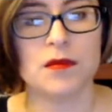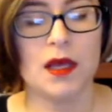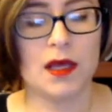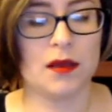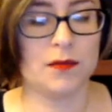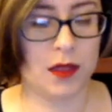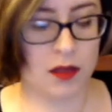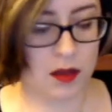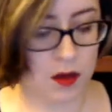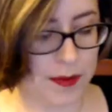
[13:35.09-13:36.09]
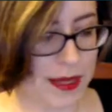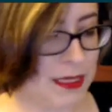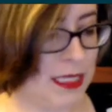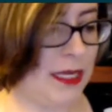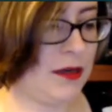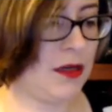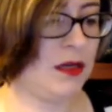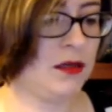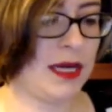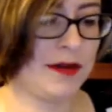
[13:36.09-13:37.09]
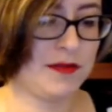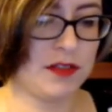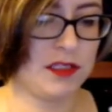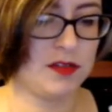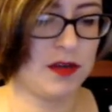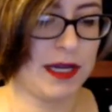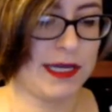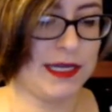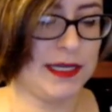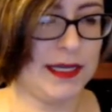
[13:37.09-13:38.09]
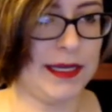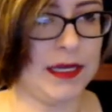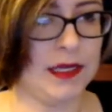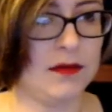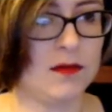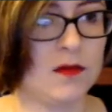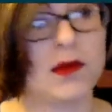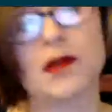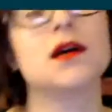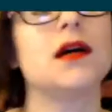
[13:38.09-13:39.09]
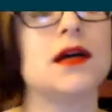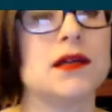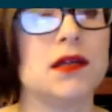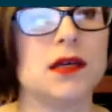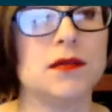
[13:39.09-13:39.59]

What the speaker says: I'll go back later after it's dried and work on